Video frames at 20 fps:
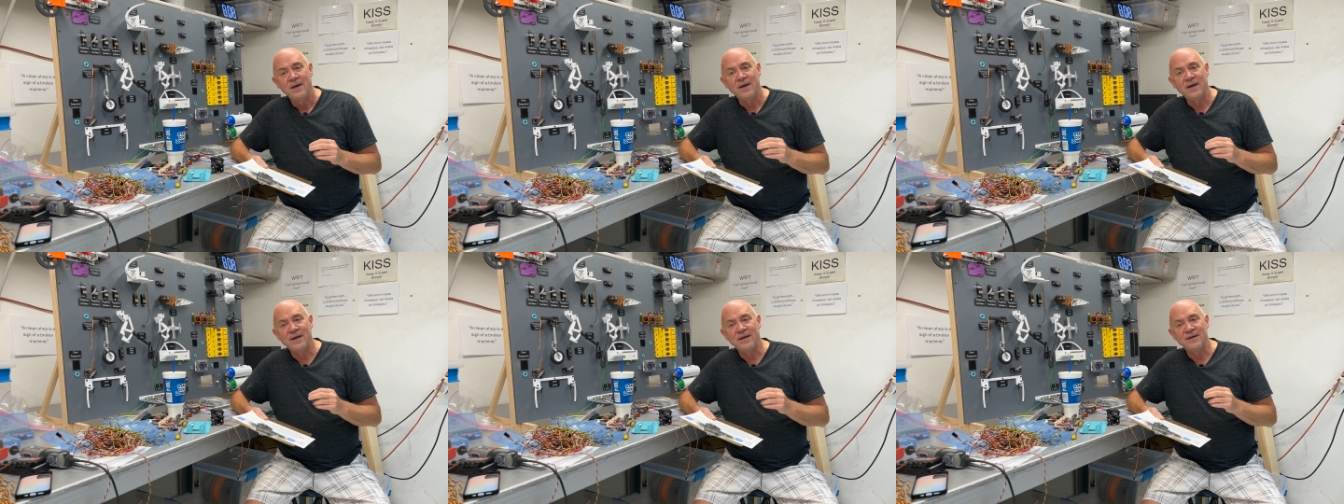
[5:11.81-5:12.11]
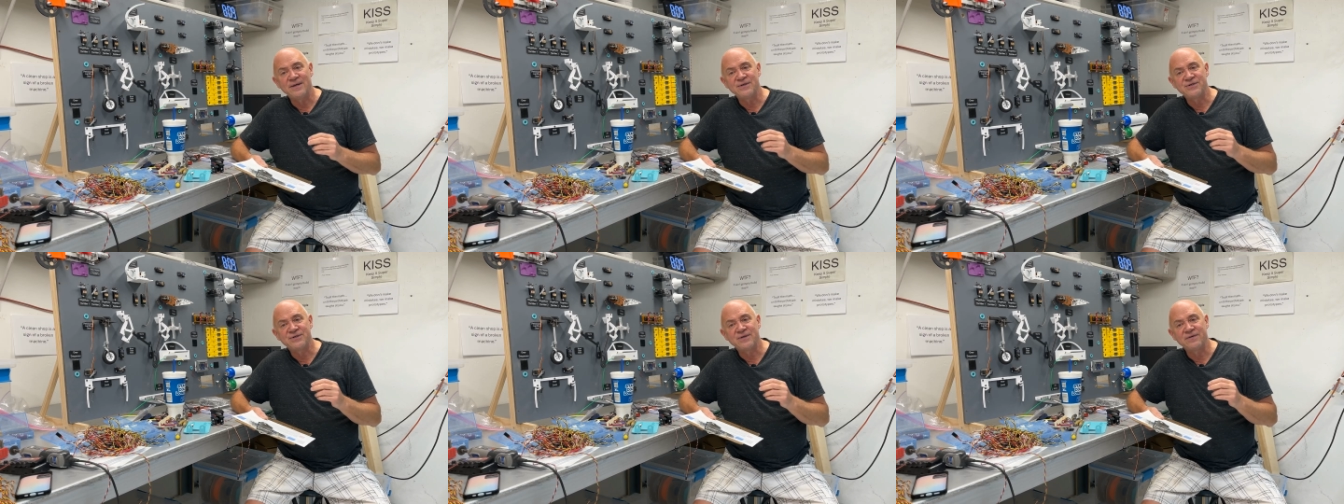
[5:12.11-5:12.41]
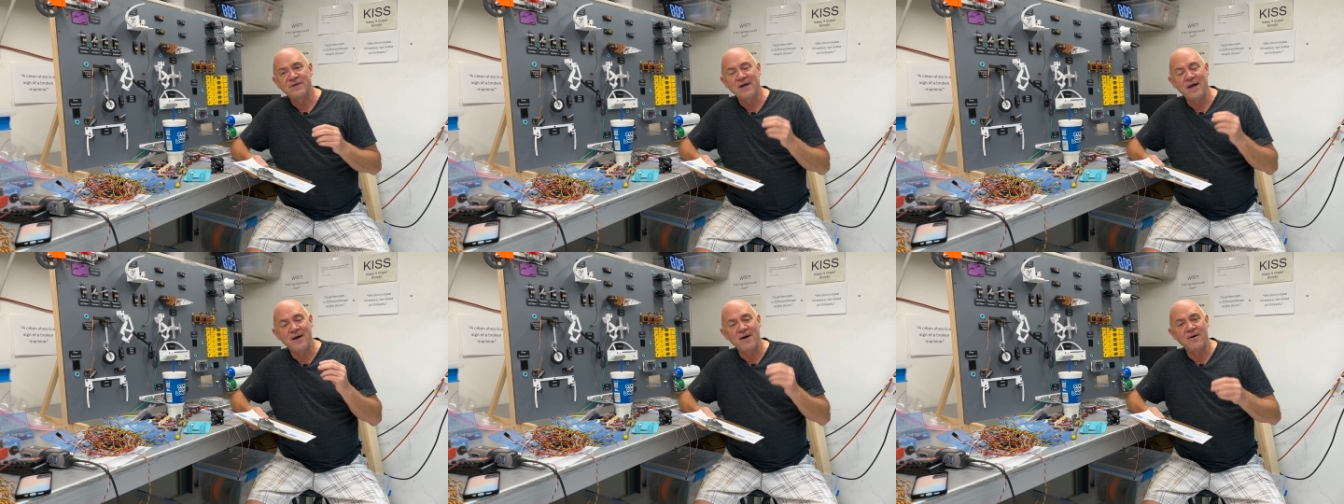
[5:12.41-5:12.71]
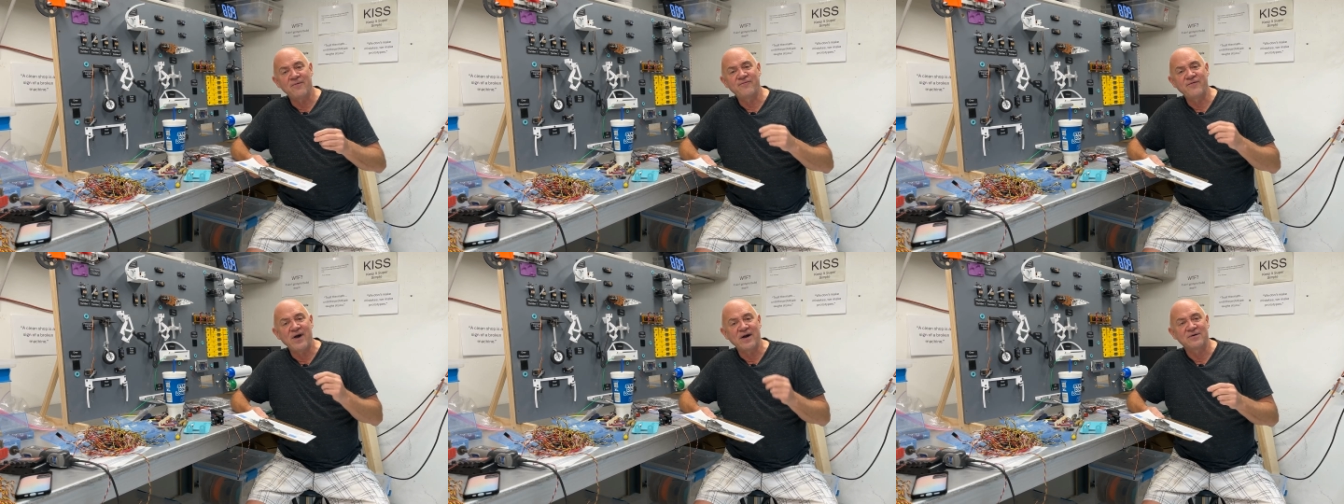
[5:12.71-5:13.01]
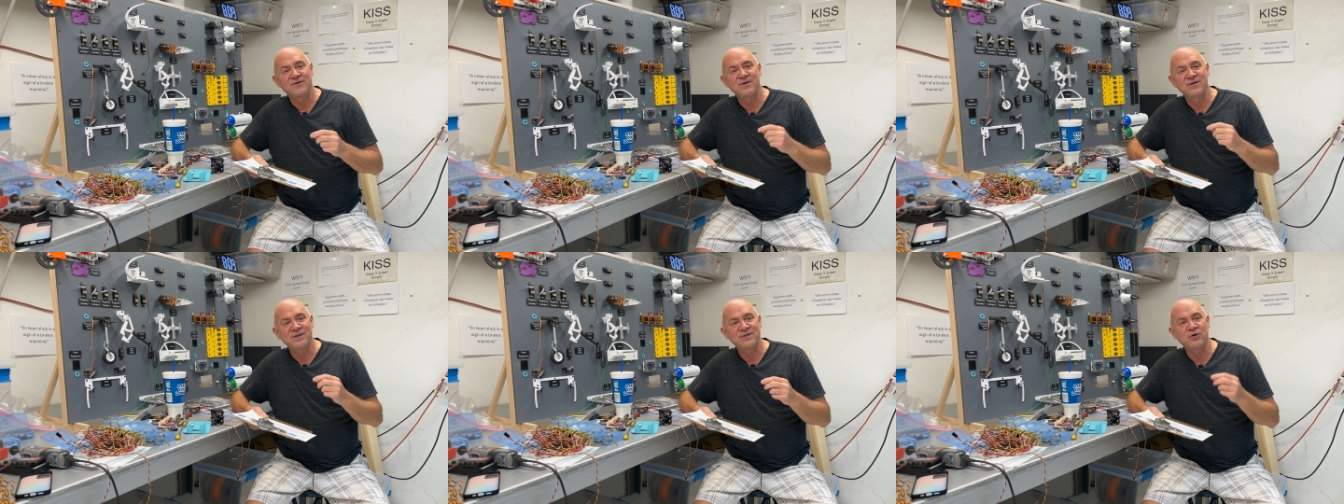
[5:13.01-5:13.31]
is the air
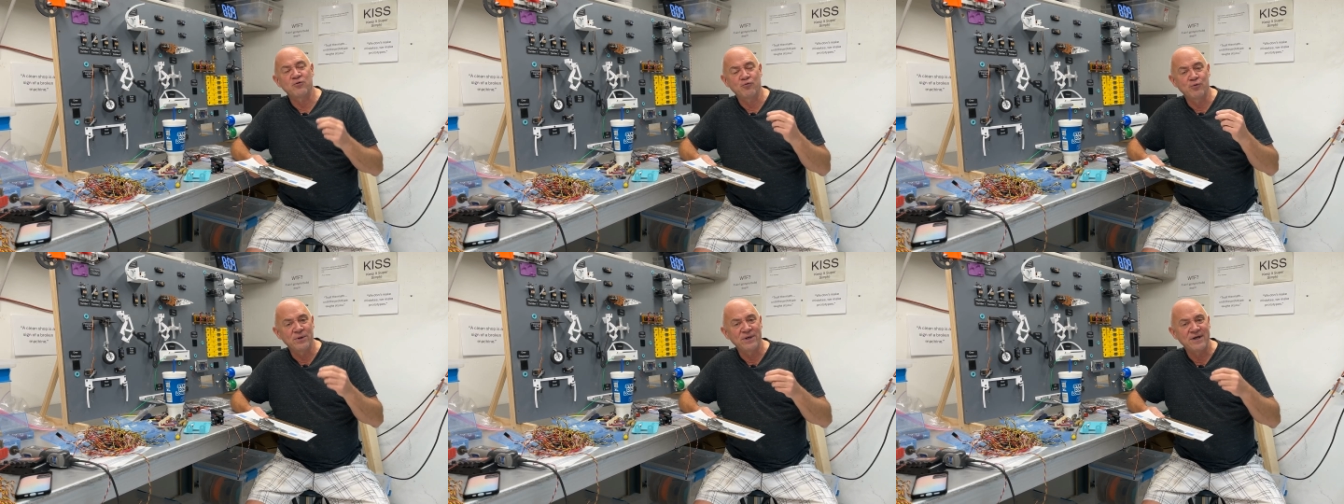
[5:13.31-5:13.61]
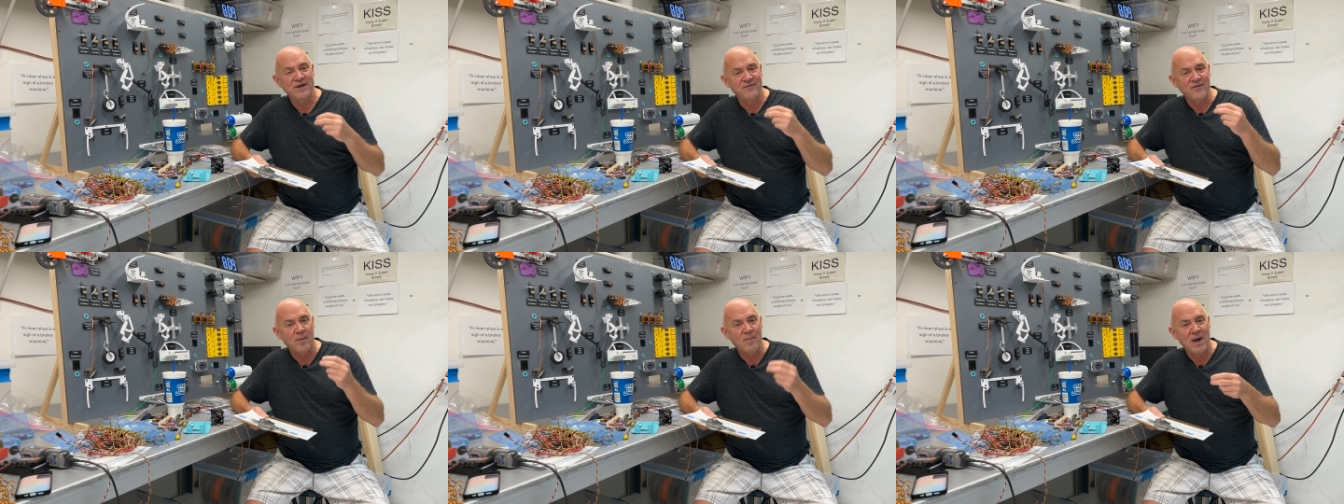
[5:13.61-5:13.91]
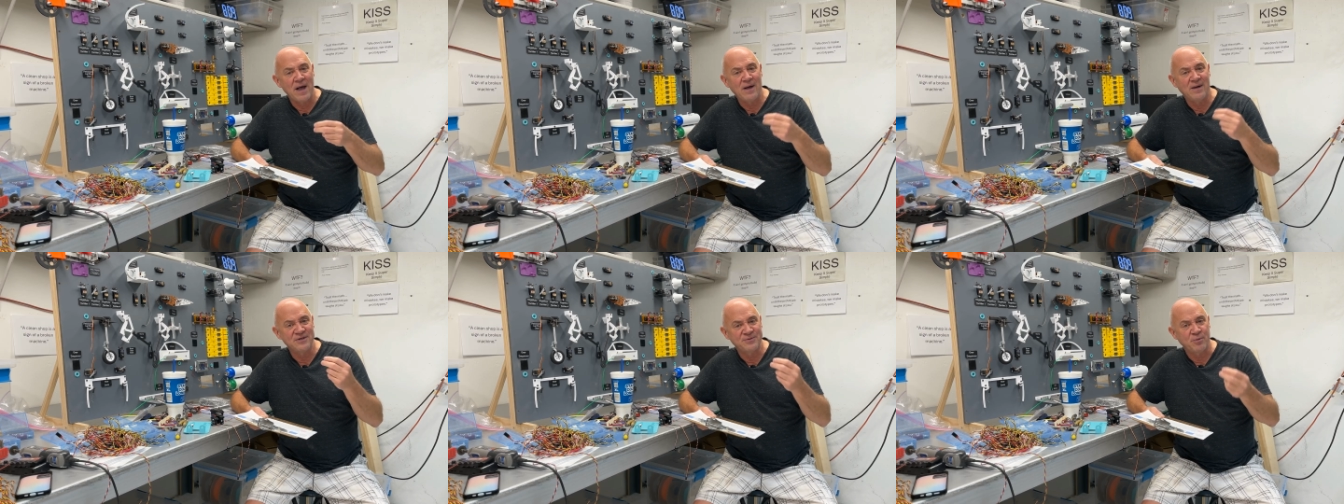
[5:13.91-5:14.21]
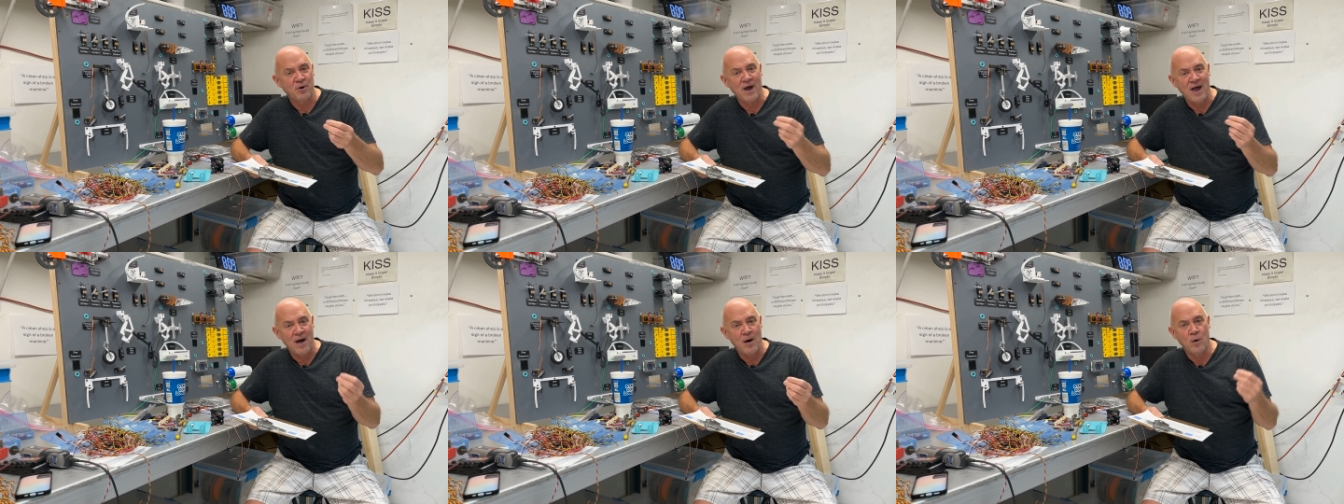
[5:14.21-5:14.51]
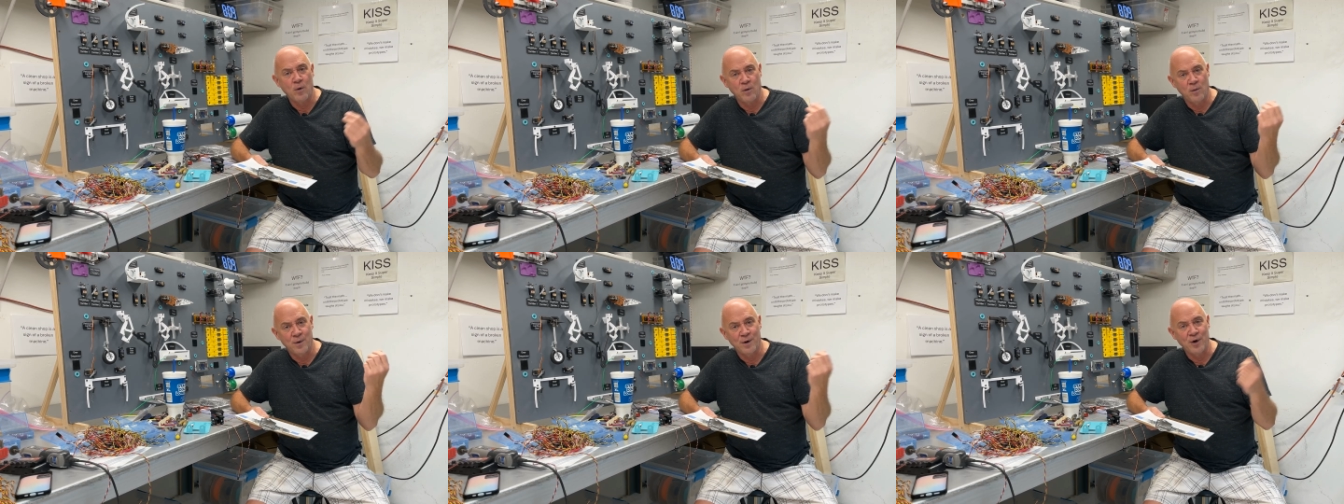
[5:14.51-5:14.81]
factor doesn't really give a miles per
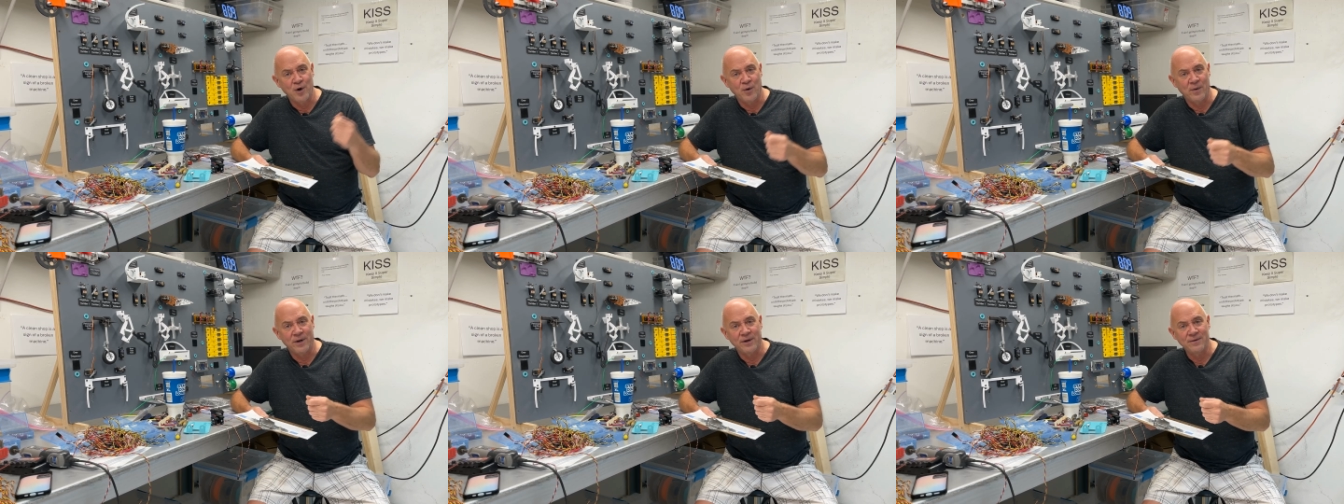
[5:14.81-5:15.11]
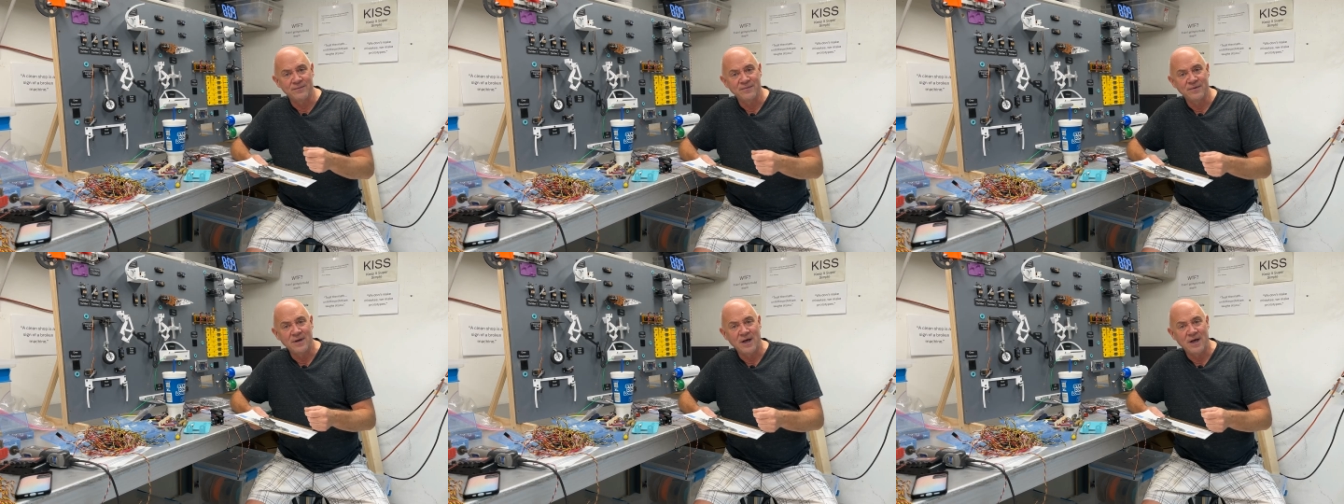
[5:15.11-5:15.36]
hour we're going.